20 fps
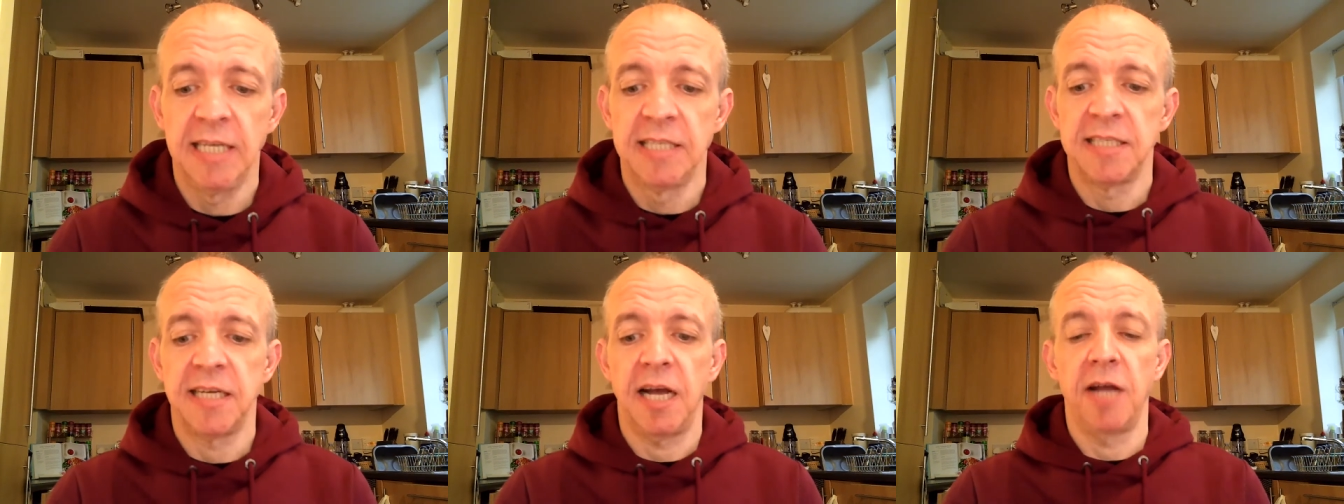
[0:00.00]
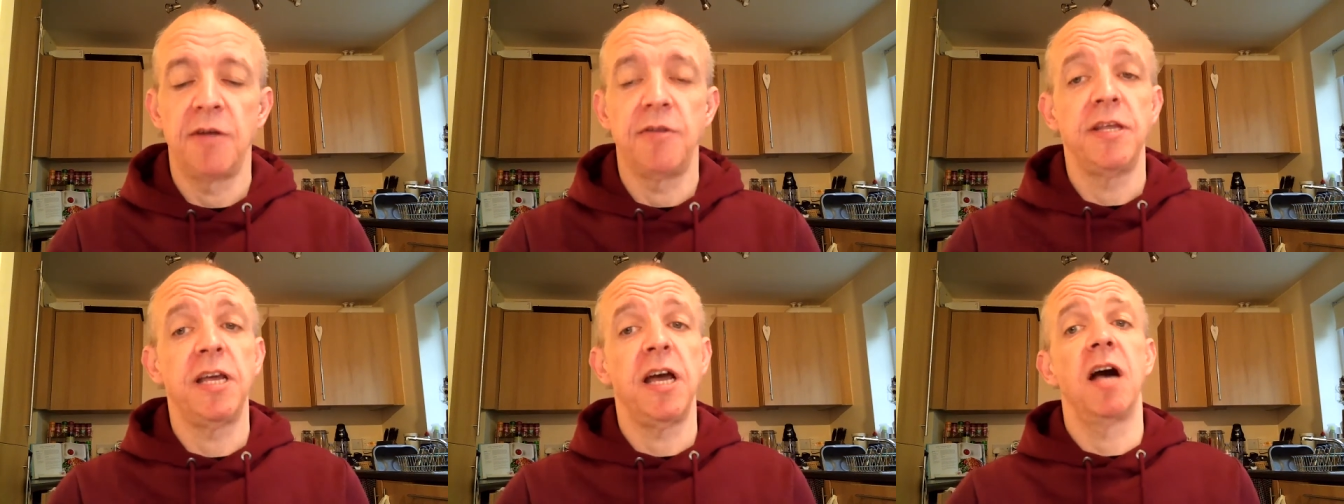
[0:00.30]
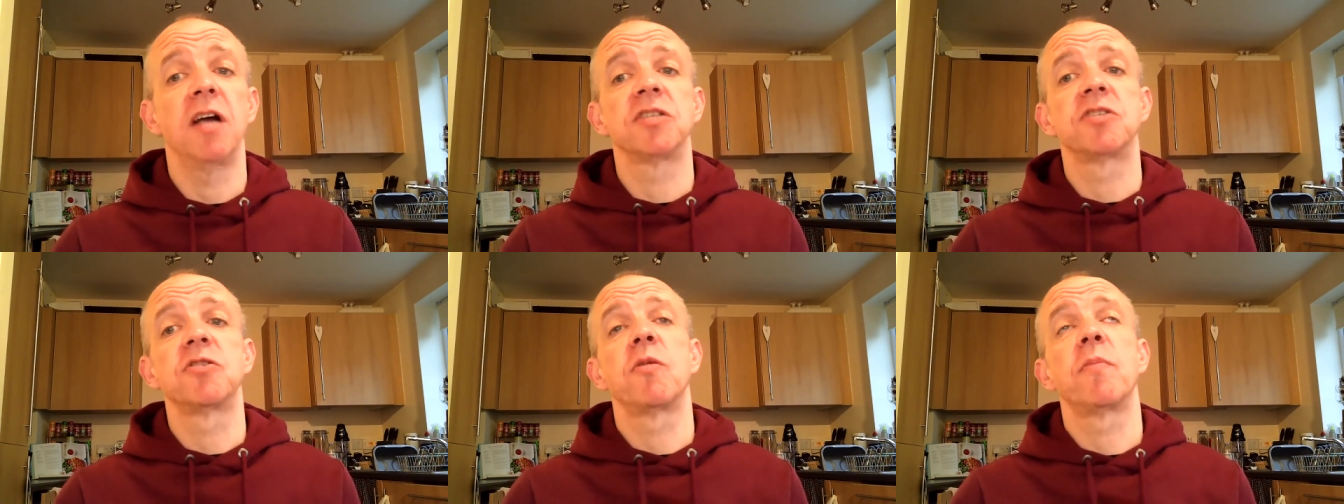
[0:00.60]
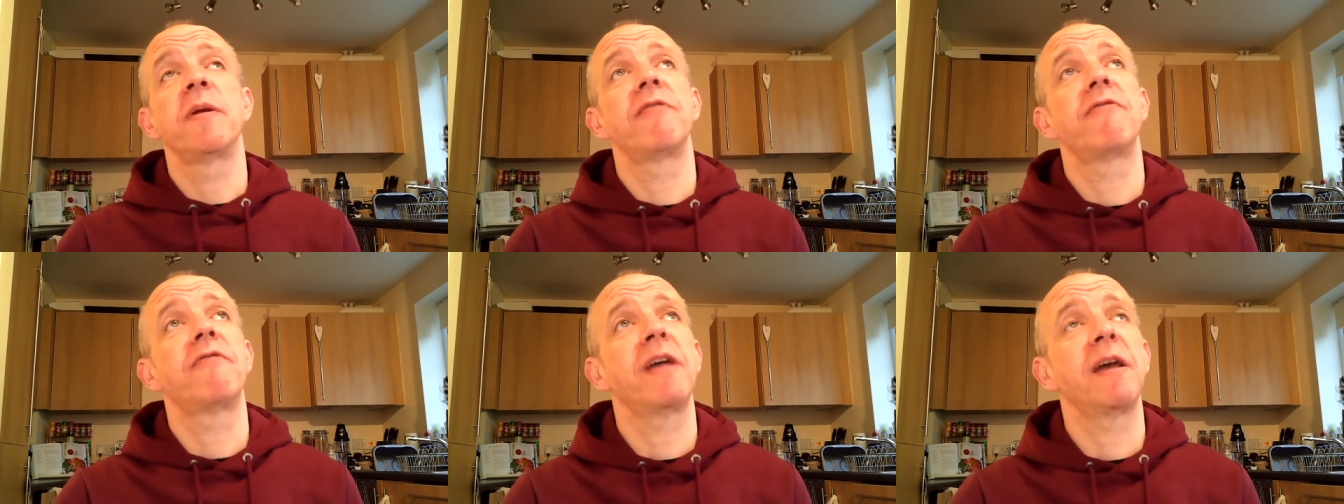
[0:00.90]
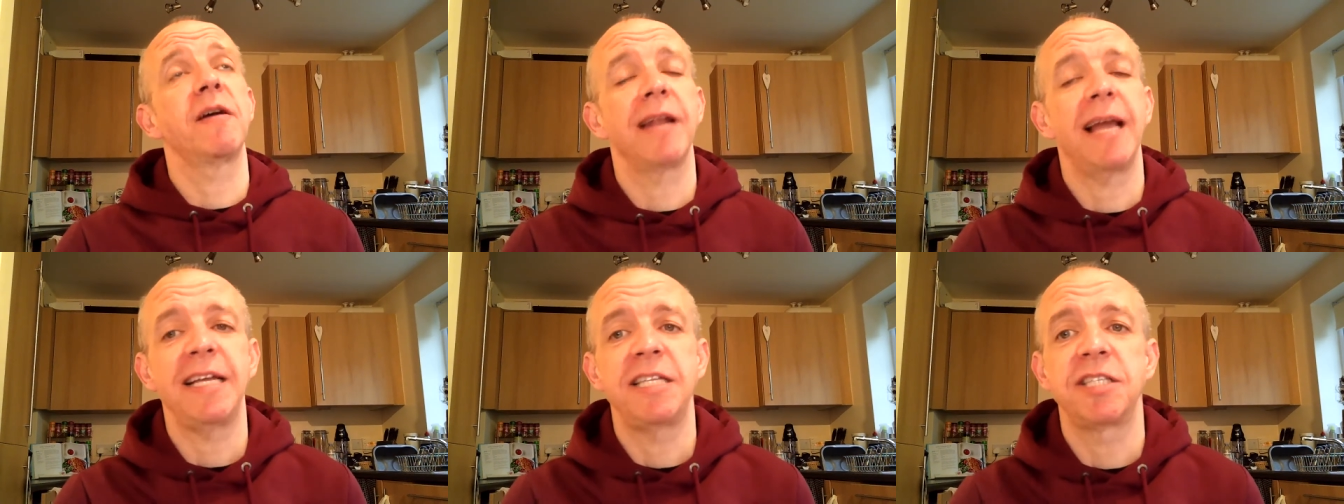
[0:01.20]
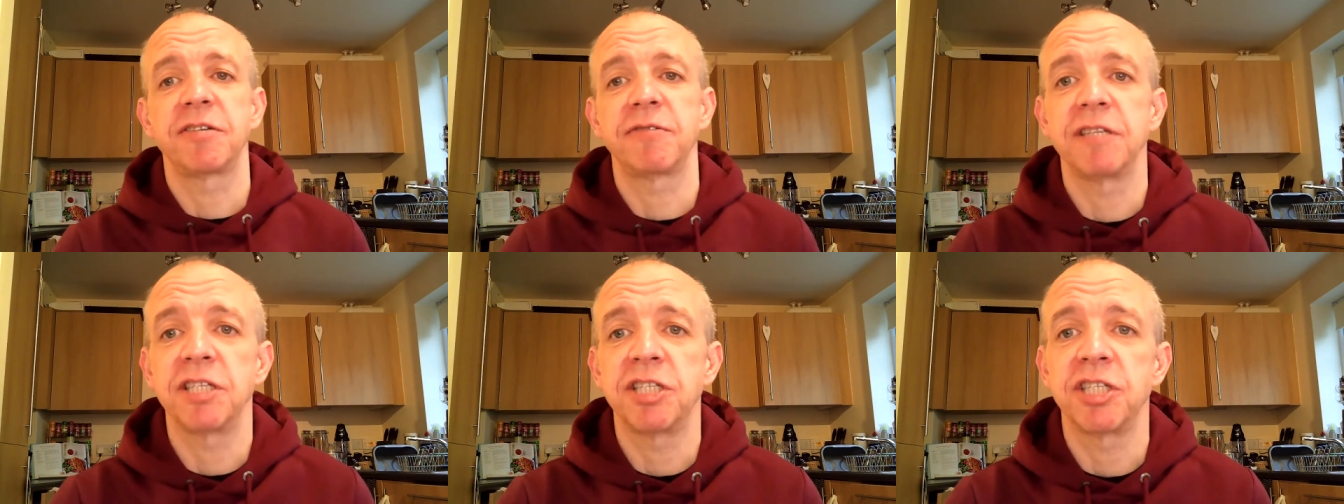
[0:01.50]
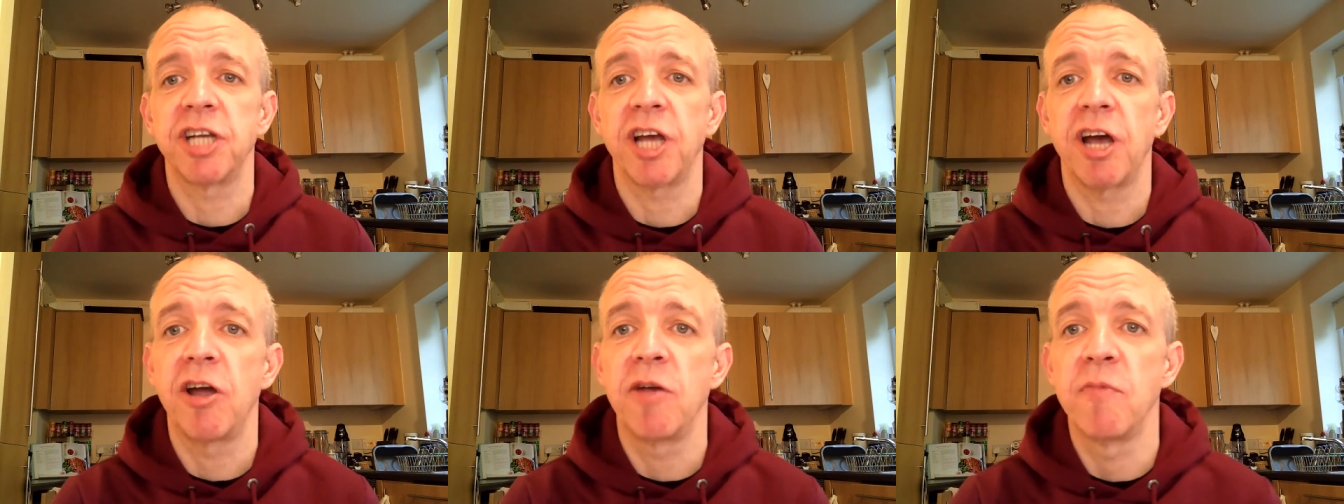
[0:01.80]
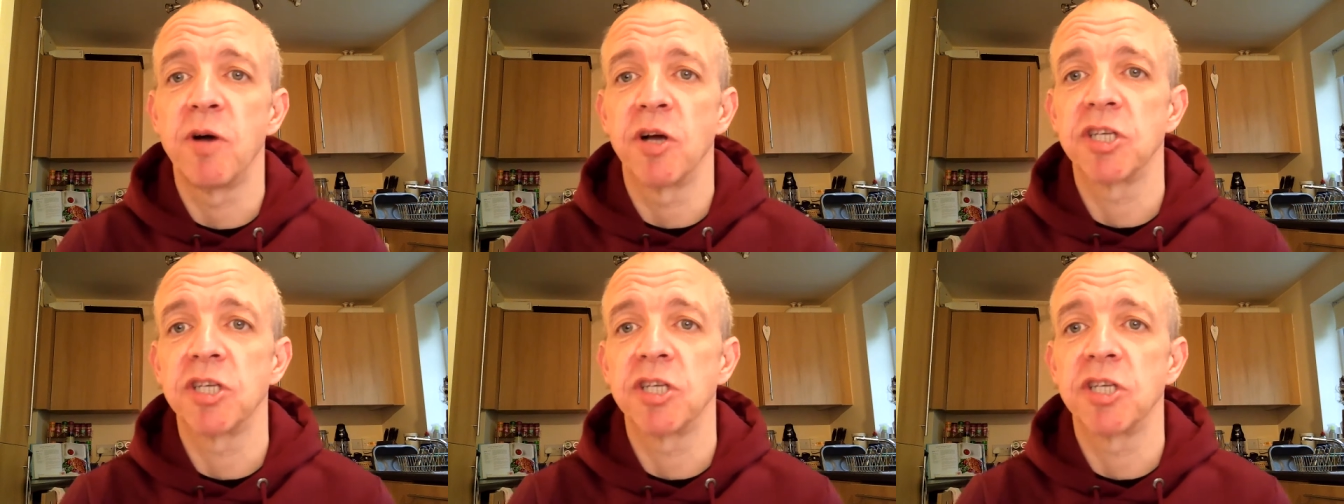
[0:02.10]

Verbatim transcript: So the answer will be revealed later in the show.